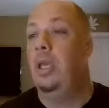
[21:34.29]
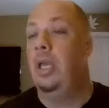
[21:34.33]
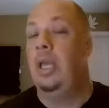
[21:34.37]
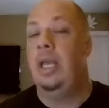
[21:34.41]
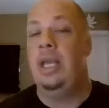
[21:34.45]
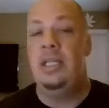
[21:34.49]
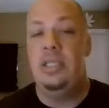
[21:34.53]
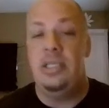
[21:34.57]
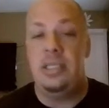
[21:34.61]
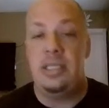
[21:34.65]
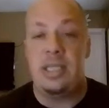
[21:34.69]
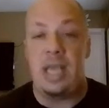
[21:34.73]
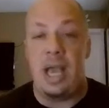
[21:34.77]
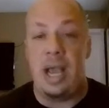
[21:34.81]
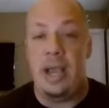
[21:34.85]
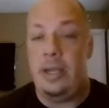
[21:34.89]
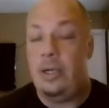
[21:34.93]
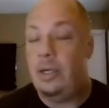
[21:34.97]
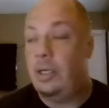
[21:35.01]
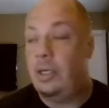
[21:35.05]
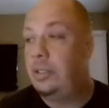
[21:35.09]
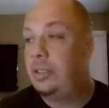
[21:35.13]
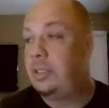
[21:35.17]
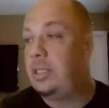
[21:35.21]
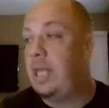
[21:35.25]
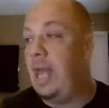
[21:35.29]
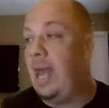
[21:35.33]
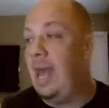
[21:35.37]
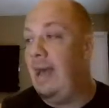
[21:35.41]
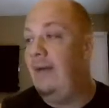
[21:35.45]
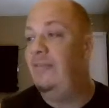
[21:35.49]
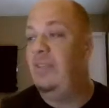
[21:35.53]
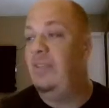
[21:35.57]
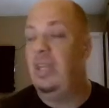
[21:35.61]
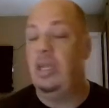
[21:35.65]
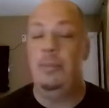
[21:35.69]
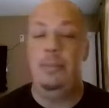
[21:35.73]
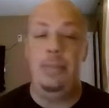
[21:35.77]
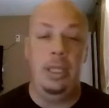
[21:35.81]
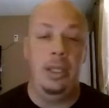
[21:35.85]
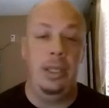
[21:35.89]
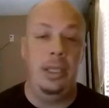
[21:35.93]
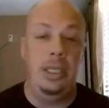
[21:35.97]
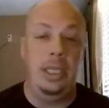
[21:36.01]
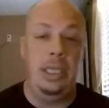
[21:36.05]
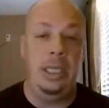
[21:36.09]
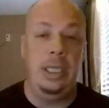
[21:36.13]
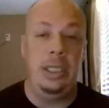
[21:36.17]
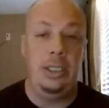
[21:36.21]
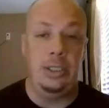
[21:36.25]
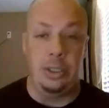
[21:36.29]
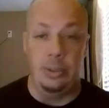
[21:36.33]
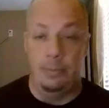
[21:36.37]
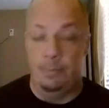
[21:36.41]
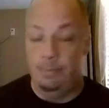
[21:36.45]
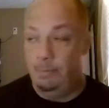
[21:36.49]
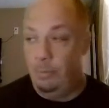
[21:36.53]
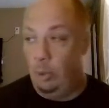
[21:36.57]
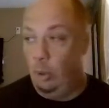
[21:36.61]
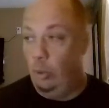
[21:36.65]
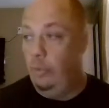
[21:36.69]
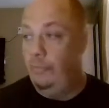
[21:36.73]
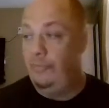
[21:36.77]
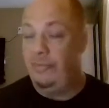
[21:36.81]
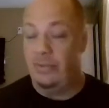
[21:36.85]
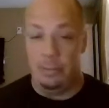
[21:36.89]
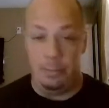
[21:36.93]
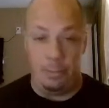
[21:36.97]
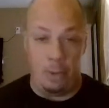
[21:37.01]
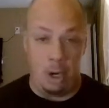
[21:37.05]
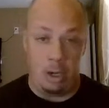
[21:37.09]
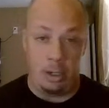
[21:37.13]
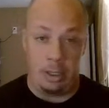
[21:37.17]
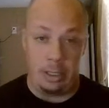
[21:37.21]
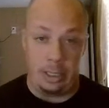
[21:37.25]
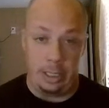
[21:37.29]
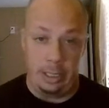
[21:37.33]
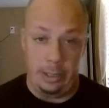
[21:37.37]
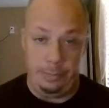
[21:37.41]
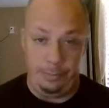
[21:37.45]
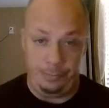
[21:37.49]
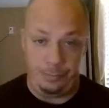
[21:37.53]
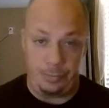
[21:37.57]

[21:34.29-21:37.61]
insiders have the ability to move the market.